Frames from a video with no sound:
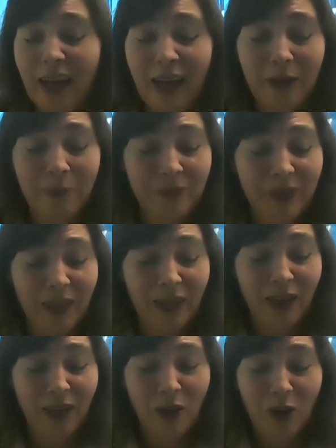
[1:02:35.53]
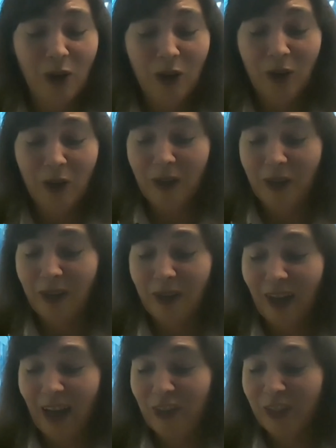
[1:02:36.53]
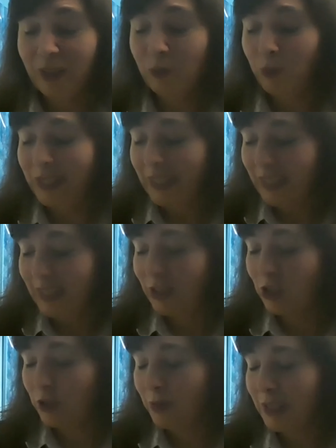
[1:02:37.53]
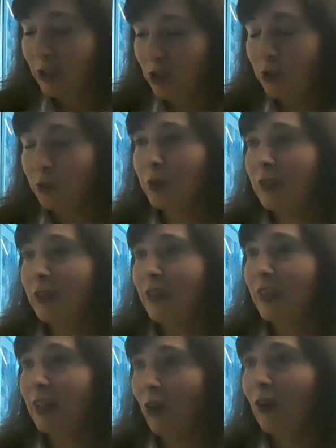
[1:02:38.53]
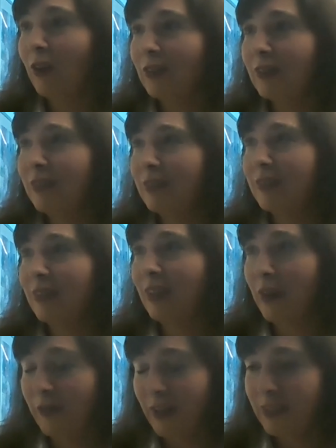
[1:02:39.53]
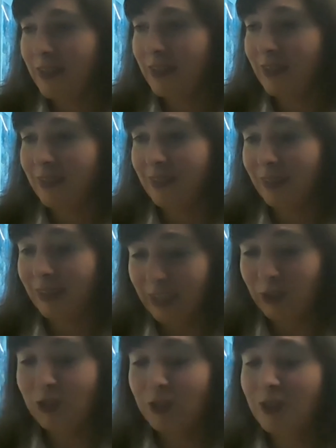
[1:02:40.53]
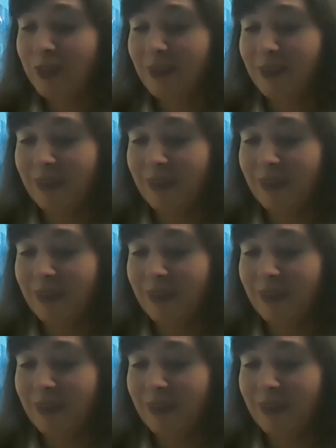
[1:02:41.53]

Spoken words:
I think we need to ensure that all of us, leaders,